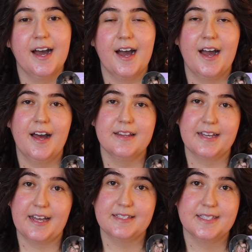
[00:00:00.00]

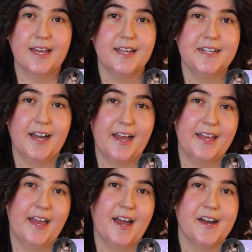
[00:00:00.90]
Like I said, I
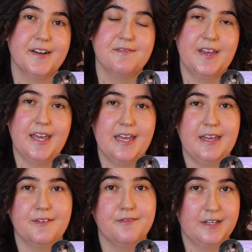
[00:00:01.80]
have
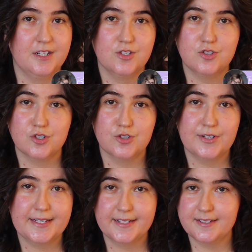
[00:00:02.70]
a fitness
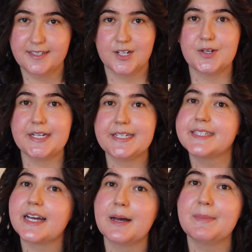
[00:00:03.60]
journey
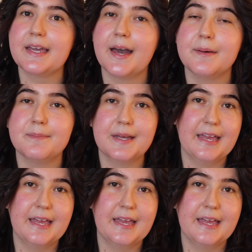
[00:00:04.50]
series coming up